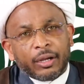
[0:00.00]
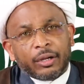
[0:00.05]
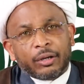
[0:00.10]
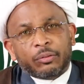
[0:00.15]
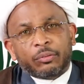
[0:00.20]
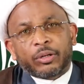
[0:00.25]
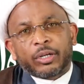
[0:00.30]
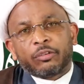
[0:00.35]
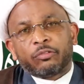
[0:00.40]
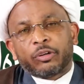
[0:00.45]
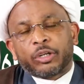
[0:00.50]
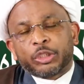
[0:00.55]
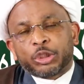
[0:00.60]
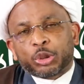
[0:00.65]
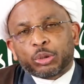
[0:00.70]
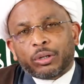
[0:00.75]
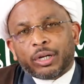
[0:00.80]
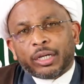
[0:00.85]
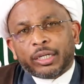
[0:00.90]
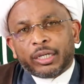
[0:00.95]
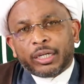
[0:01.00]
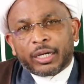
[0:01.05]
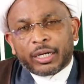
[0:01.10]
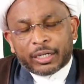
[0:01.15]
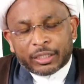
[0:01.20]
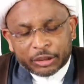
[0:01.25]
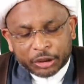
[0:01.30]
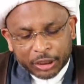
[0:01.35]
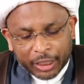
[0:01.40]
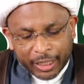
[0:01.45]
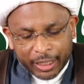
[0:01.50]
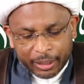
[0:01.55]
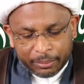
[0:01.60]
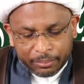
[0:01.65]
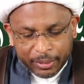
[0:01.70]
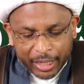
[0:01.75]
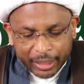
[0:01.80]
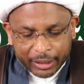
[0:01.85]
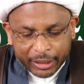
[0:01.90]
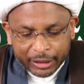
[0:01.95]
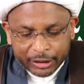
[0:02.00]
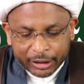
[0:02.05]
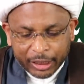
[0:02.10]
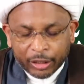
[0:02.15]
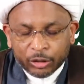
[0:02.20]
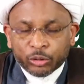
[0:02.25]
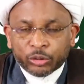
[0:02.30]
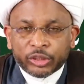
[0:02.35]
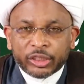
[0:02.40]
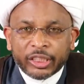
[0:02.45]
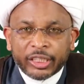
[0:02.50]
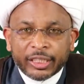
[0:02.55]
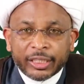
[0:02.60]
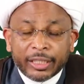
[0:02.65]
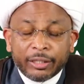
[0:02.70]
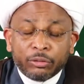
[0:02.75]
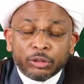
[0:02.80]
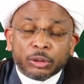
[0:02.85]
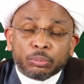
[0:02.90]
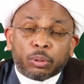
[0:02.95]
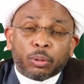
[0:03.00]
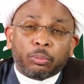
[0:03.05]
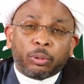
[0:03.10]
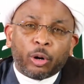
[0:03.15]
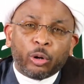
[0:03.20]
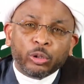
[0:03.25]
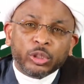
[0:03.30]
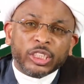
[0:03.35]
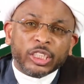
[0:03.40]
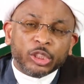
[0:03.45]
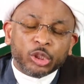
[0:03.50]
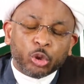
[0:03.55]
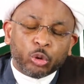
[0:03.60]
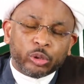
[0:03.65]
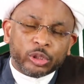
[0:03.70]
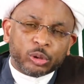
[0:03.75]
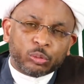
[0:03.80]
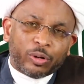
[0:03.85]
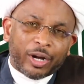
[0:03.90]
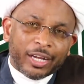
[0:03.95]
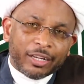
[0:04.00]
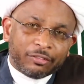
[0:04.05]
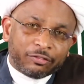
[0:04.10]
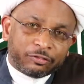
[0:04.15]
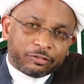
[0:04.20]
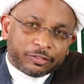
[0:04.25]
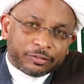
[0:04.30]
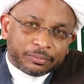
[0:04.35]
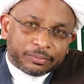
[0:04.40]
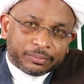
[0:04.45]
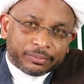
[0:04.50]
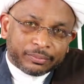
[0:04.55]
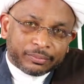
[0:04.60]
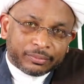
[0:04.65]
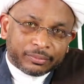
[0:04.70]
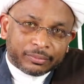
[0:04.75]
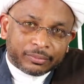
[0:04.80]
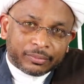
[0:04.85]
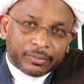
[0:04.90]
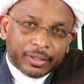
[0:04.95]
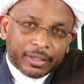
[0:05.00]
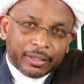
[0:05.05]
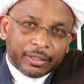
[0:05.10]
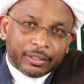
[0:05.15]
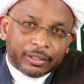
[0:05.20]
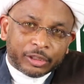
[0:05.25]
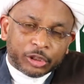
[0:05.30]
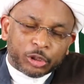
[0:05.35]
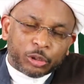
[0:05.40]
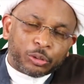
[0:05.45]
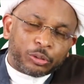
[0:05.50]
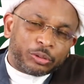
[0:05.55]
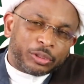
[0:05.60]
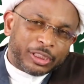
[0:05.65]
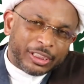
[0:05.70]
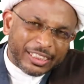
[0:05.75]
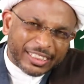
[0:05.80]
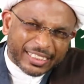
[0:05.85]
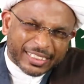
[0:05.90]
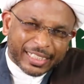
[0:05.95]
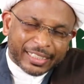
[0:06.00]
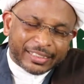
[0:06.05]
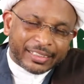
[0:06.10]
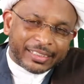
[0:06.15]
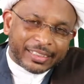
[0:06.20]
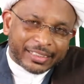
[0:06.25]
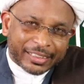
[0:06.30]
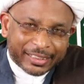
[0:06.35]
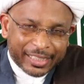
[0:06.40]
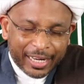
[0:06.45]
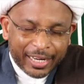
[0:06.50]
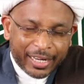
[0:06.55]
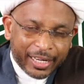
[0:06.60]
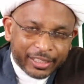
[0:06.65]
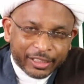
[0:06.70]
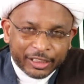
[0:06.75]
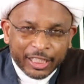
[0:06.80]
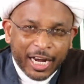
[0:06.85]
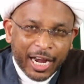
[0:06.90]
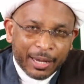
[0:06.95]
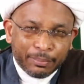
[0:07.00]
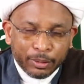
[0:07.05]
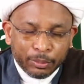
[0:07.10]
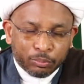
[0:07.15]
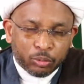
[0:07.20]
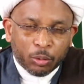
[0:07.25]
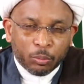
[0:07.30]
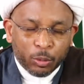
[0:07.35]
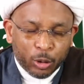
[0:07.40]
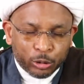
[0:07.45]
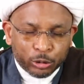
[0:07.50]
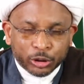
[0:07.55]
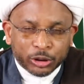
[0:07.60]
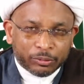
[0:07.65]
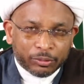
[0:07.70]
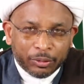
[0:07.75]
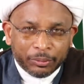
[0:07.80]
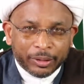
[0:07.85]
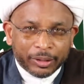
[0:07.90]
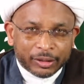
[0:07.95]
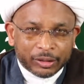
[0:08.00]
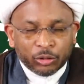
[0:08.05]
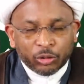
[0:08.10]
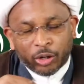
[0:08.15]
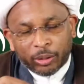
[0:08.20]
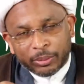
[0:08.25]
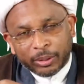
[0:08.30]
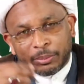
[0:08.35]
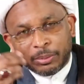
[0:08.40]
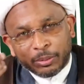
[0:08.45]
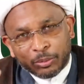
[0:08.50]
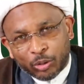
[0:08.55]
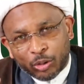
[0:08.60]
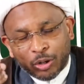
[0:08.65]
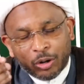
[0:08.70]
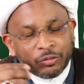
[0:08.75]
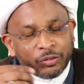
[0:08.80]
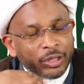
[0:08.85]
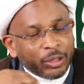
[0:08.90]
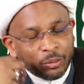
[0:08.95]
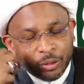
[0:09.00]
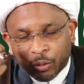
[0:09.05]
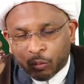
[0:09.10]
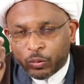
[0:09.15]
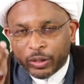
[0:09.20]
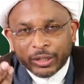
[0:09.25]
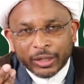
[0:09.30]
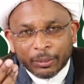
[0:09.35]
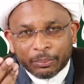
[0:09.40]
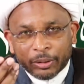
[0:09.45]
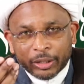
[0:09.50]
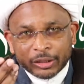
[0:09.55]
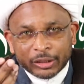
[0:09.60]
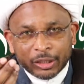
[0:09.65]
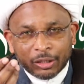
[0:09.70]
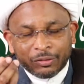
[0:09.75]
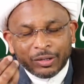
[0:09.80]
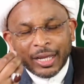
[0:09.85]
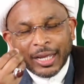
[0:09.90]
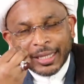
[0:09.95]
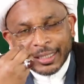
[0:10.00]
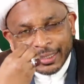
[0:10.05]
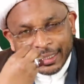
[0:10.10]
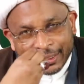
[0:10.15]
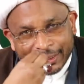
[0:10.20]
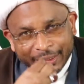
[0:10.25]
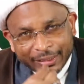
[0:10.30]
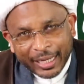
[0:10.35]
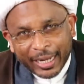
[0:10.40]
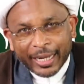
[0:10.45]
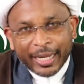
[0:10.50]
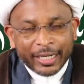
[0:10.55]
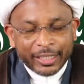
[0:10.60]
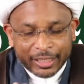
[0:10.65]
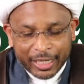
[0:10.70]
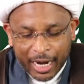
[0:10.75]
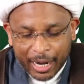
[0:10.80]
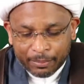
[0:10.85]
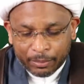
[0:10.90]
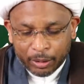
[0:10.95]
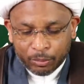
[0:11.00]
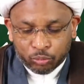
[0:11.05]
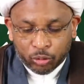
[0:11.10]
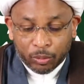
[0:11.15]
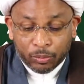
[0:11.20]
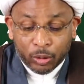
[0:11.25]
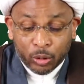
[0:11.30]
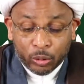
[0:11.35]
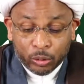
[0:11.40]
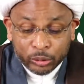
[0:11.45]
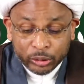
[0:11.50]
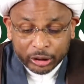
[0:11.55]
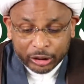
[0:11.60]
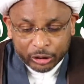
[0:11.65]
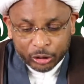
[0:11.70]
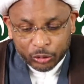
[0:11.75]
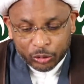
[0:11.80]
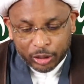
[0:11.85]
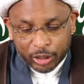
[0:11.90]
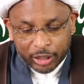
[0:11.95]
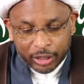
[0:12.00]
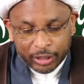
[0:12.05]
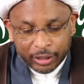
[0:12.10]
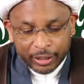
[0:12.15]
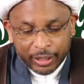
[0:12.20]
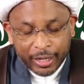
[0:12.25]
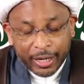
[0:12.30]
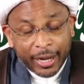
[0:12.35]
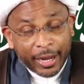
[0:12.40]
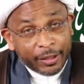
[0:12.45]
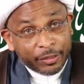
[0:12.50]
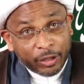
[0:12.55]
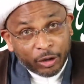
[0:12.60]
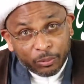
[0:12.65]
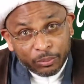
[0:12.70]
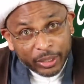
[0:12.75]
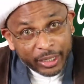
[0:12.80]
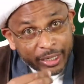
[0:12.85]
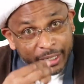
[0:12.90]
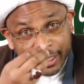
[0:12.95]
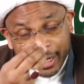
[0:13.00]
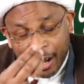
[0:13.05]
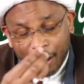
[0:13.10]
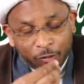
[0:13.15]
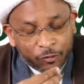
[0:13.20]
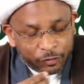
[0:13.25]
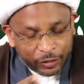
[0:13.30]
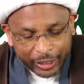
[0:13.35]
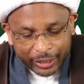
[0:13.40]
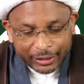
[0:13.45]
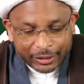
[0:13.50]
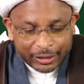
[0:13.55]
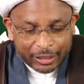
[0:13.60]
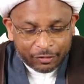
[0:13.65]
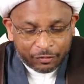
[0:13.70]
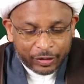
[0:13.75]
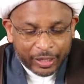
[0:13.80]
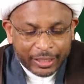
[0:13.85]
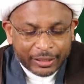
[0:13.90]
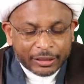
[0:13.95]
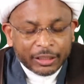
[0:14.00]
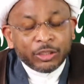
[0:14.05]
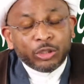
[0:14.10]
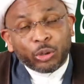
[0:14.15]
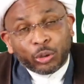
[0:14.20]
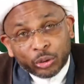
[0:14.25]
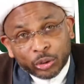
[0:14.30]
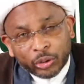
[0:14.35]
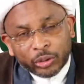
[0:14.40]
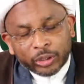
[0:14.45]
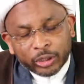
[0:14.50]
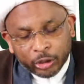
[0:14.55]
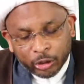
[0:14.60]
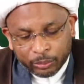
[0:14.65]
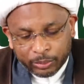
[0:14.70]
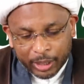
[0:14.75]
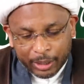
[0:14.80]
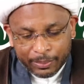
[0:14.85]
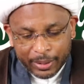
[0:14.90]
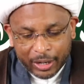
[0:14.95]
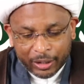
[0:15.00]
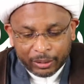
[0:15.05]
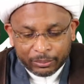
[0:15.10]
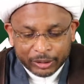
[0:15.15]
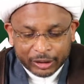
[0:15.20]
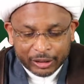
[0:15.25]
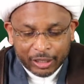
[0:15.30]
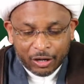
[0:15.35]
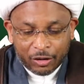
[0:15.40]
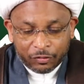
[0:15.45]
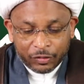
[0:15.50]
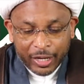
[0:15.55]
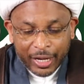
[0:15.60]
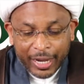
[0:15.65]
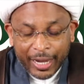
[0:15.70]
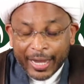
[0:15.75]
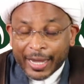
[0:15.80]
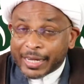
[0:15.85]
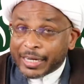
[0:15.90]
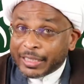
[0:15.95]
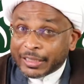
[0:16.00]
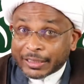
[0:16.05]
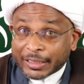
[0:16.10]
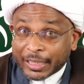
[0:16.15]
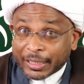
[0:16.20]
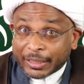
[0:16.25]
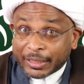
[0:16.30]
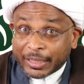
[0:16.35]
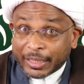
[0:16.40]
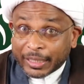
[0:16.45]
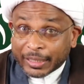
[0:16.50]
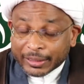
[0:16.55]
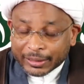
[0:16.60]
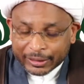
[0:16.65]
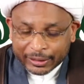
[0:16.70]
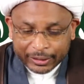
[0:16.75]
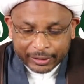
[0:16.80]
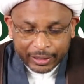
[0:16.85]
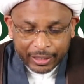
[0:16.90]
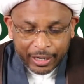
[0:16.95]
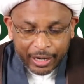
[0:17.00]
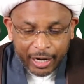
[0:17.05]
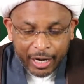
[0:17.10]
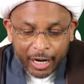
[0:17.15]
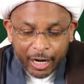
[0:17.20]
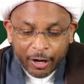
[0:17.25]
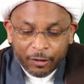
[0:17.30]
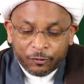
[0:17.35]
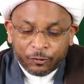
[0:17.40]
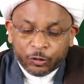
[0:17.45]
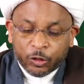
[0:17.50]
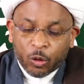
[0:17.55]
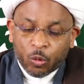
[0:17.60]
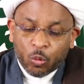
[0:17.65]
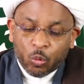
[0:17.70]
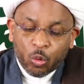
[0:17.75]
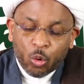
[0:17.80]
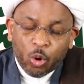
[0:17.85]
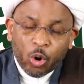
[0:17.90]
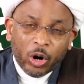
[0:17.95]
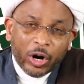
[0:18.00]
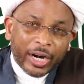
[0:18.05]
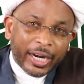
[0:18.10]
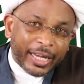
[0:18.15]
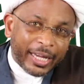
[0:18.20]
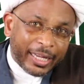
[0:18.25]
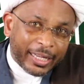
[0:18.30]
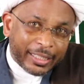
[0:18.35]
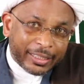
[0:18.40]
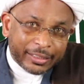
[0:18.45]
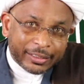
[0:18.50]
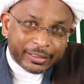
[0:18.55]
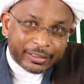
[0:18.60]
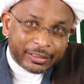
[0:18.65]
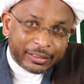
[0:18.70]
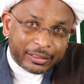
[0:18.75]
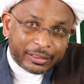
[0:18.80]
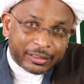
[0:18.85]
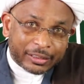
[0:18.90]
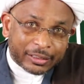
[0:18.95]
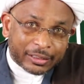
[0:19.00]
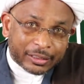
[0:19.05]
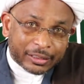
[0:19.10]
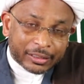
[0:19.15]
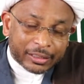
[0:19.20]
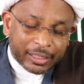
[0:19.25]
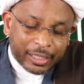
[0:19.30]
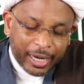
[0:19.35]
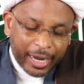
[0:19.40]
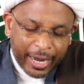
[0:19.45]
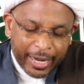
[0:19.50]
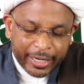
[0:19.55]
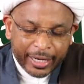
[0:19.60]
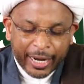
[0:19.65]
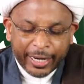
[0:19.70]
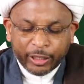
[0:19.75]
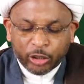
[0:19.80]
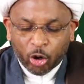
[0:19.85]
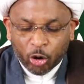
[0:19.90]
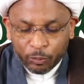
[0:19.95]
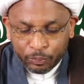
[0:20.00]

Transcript: One of our shuhada, Shaheed Mahdi Zainuddin, he was proposing to his wife. So she says the second time he proposed to me. So normally people go over, they want to win the person up. The second time he proposed to her, and they're meeting now face to face, he told her a little bit about himself, and he said this: if the war ends and I don't